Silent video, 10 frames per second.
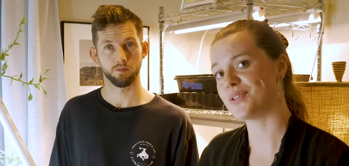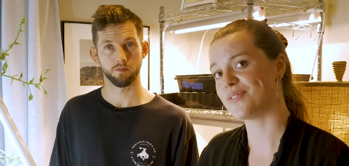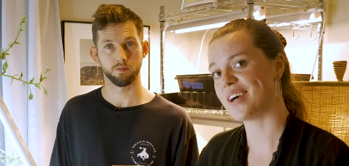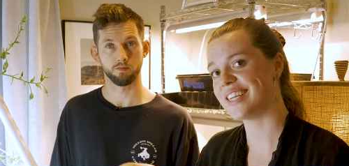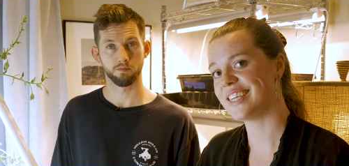Speaker 1: is
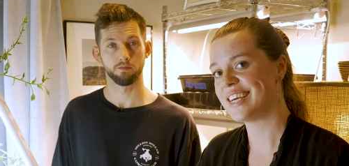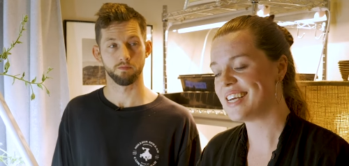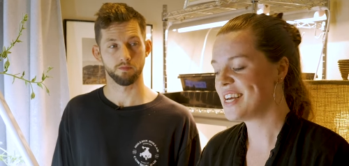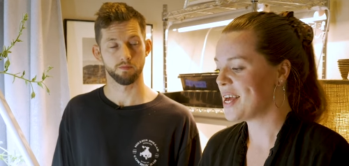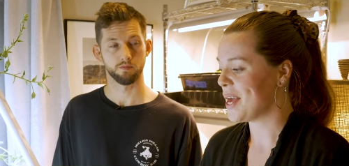fun.
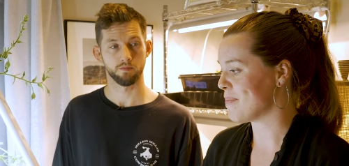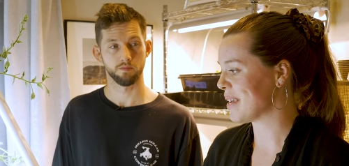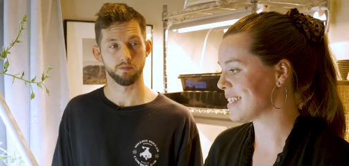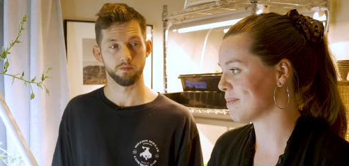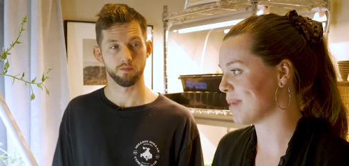It
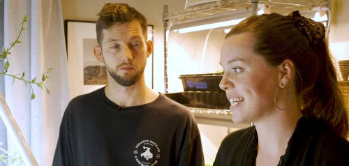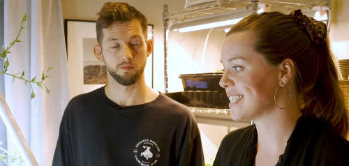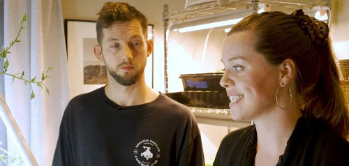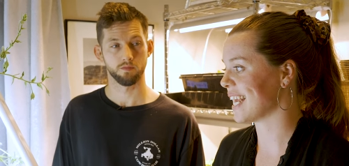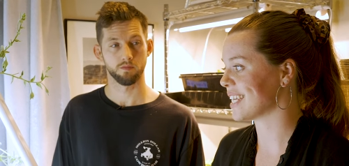makes them
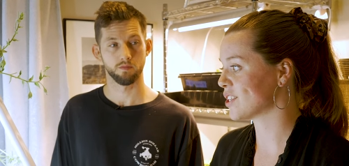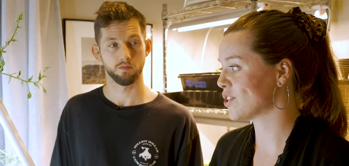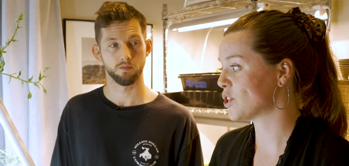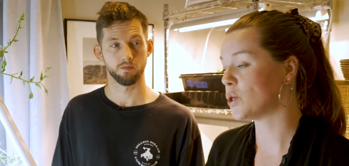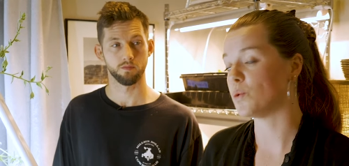last
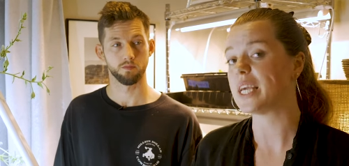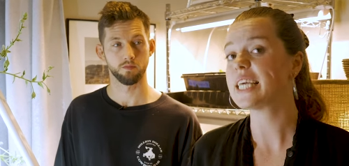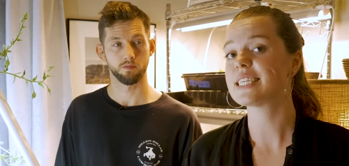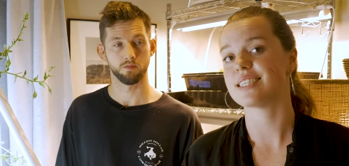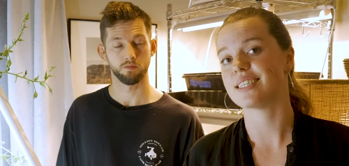like two
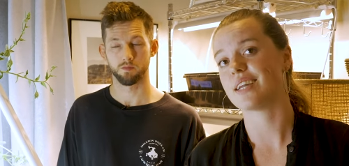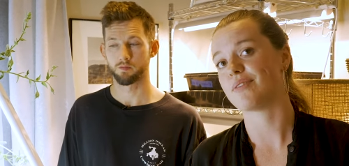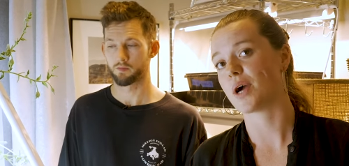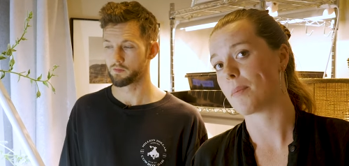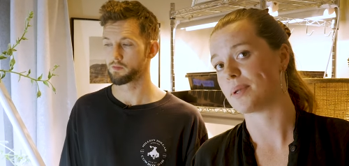weeks instead
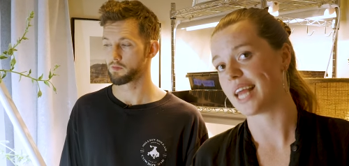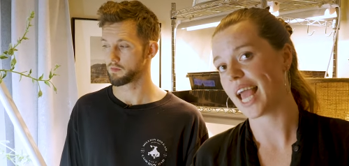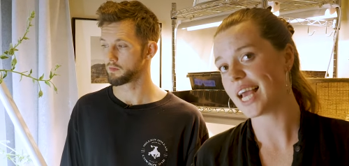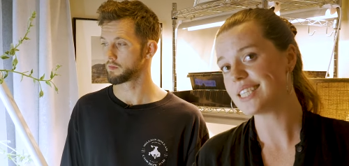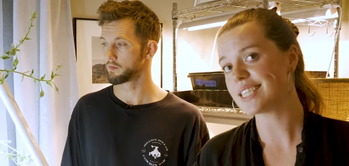of a couple
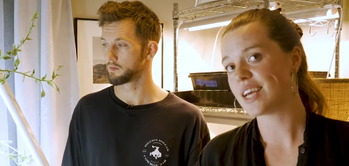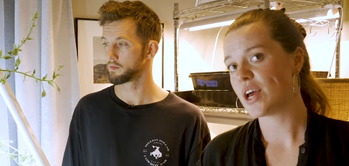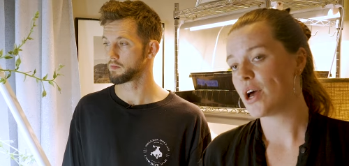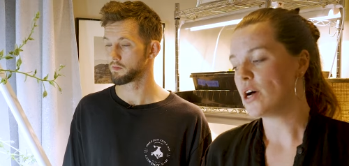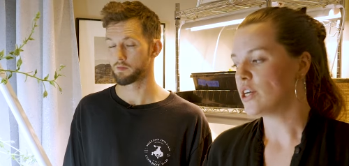days.
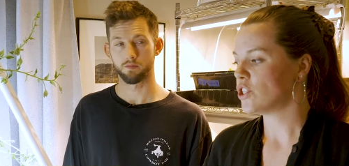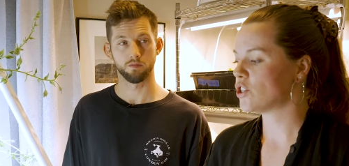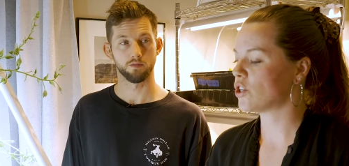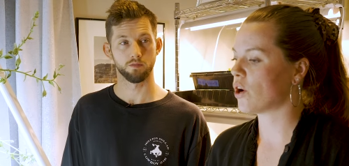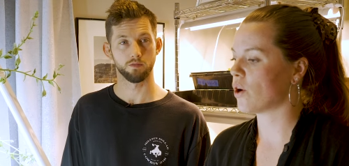mm
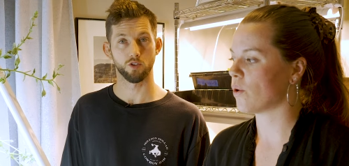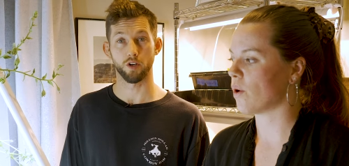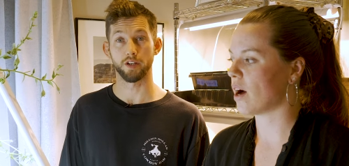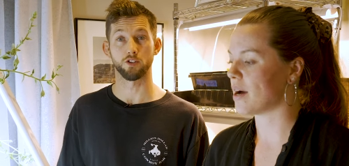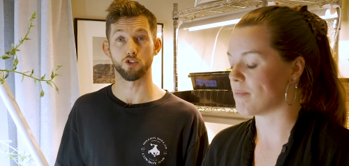So
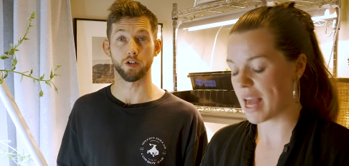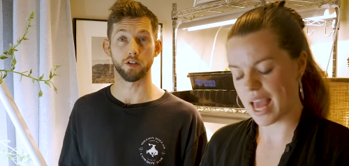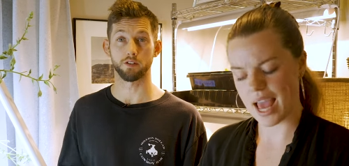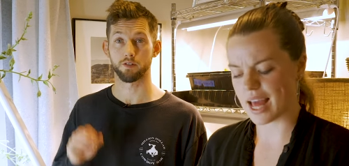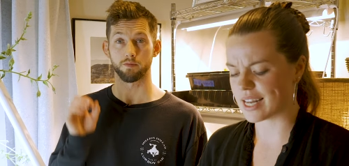great um,
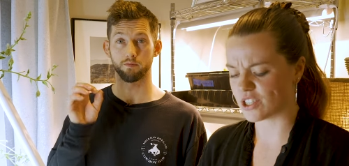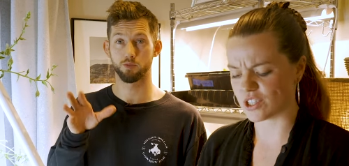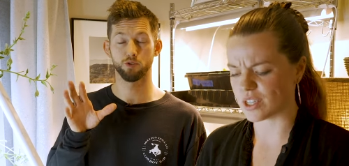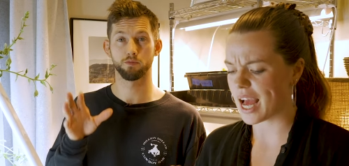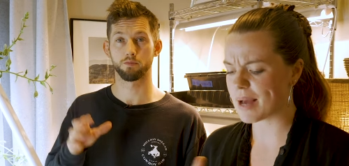drinks. And it's
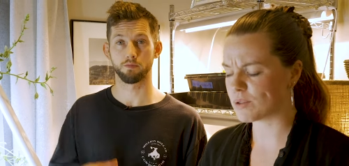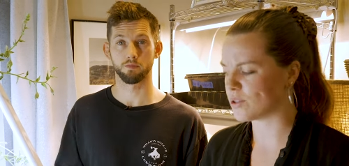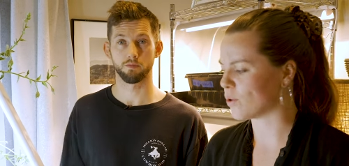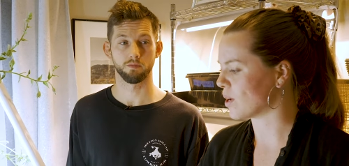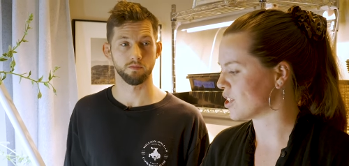just
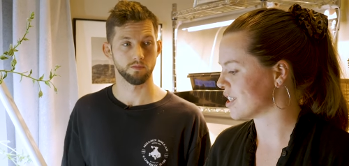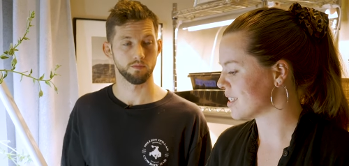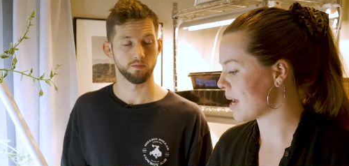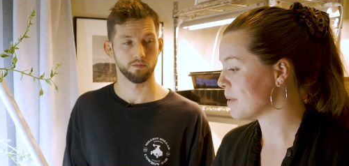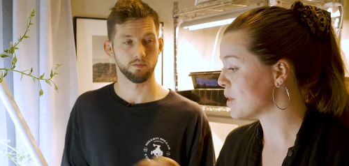absolutely
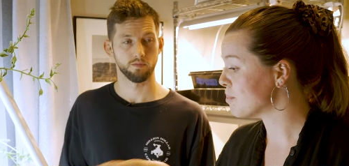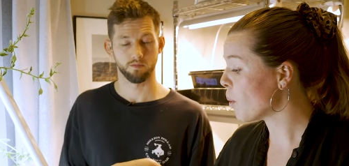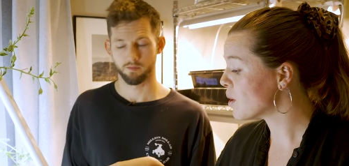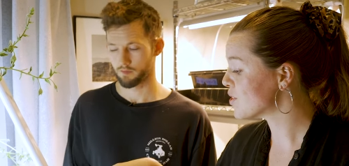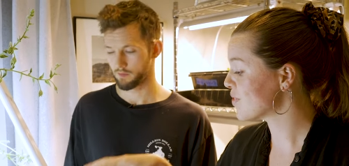gorgeous. I mean, the
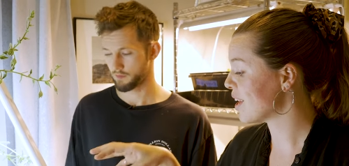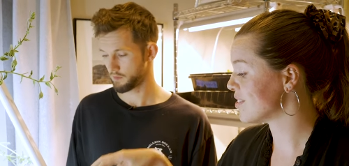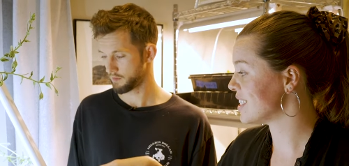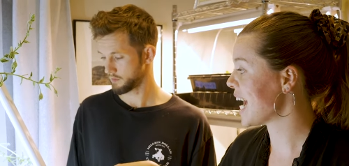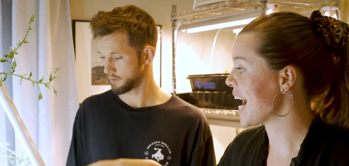borage
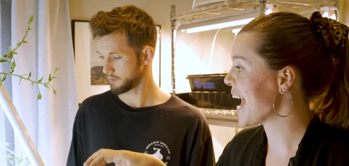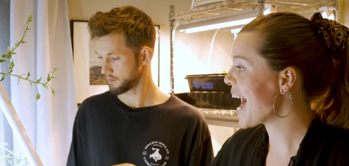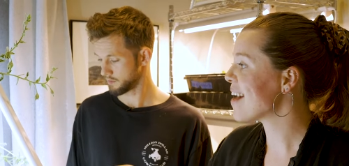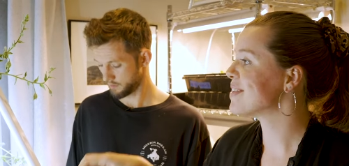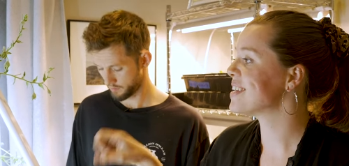flowers, yeah, I
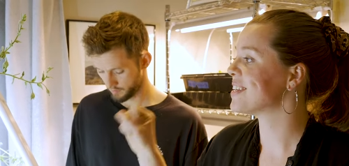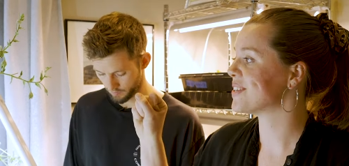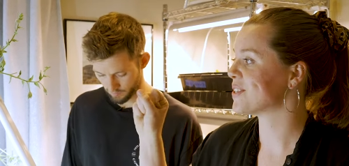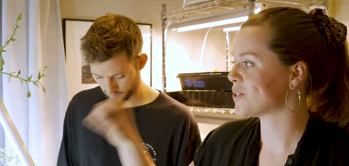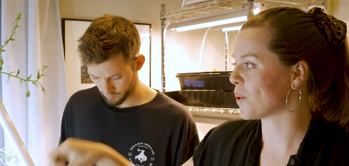
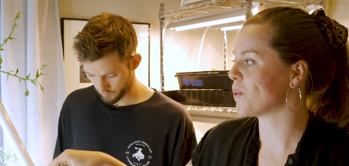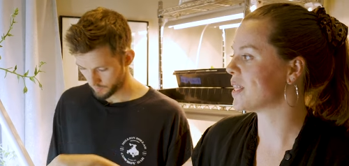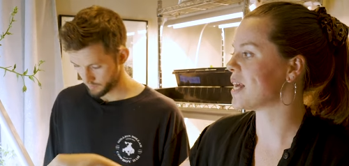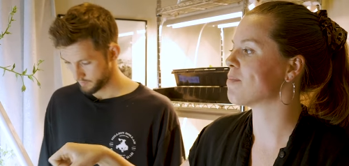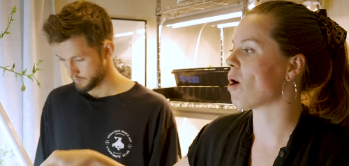haven't
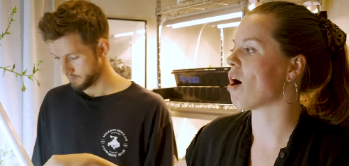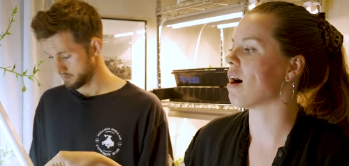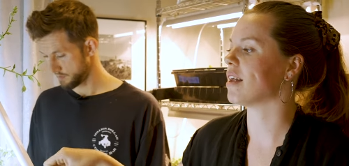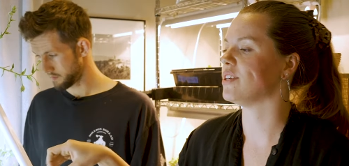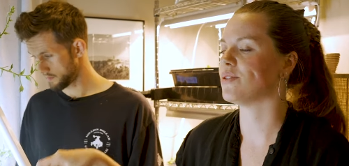sold them
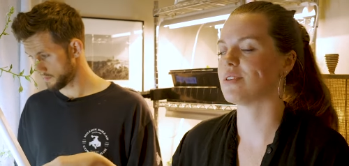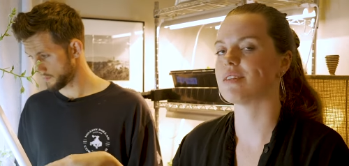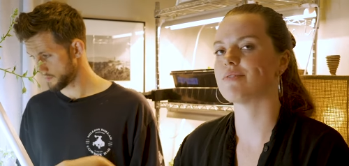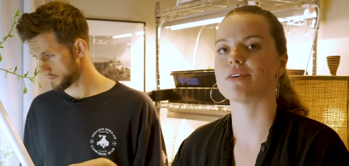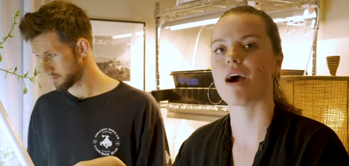on
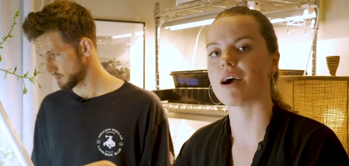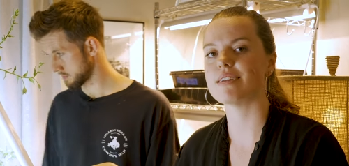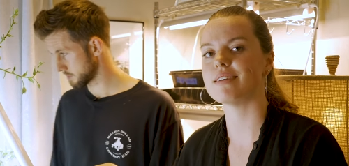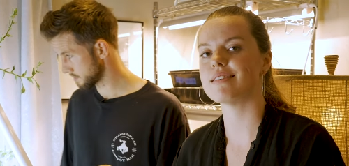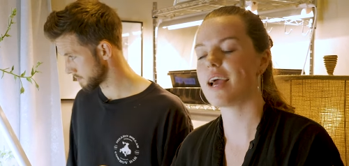using them for
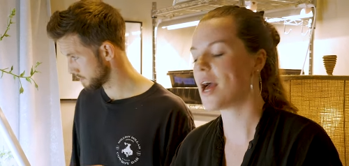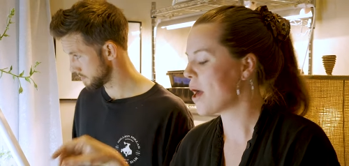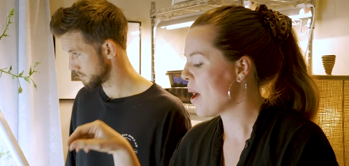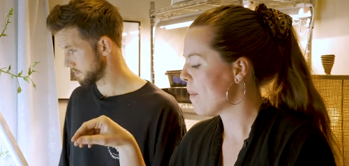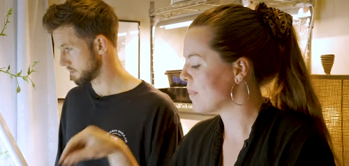cocktails yet,
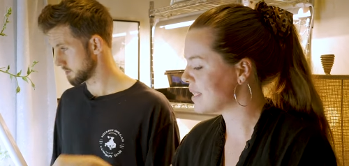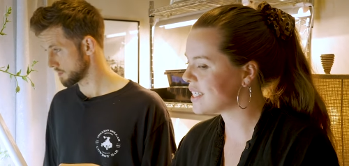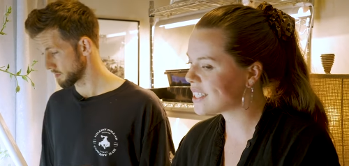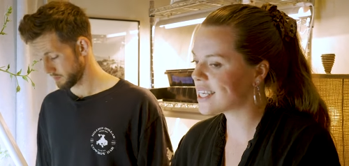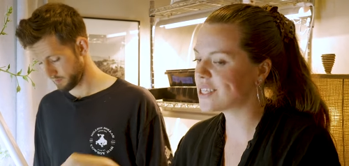but
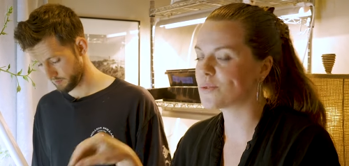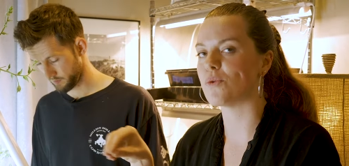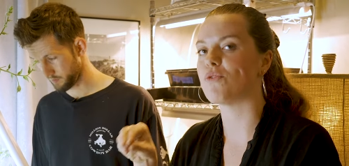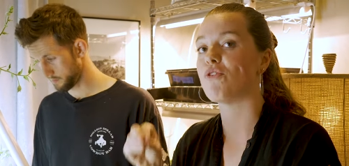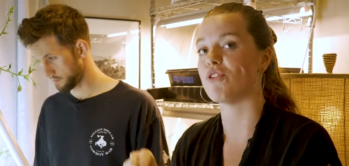these things
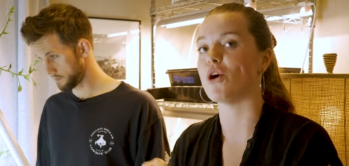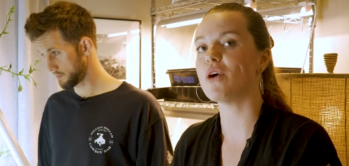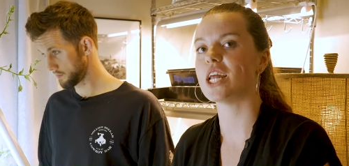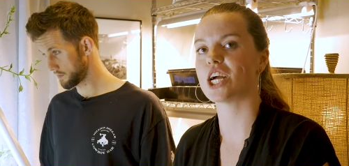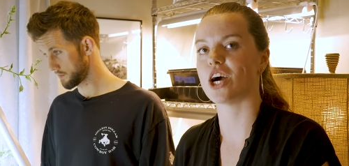will
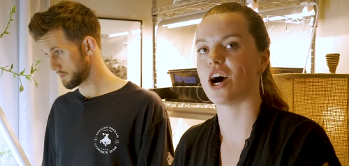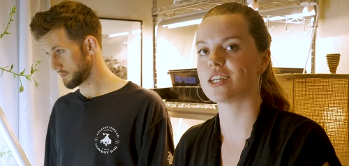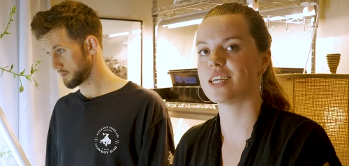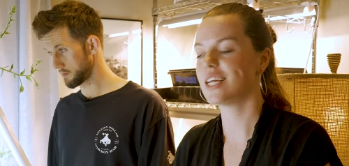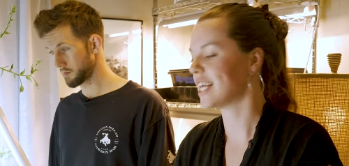float in a
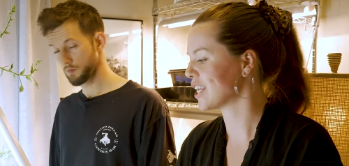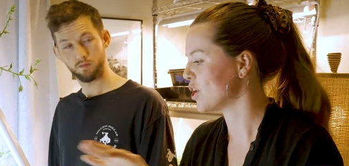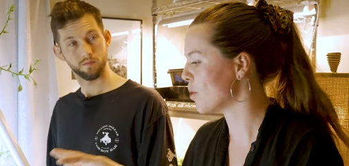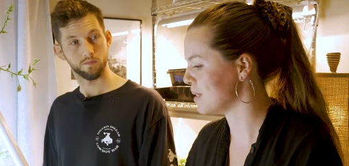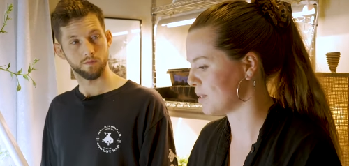cocktail like
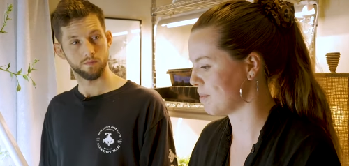nobody's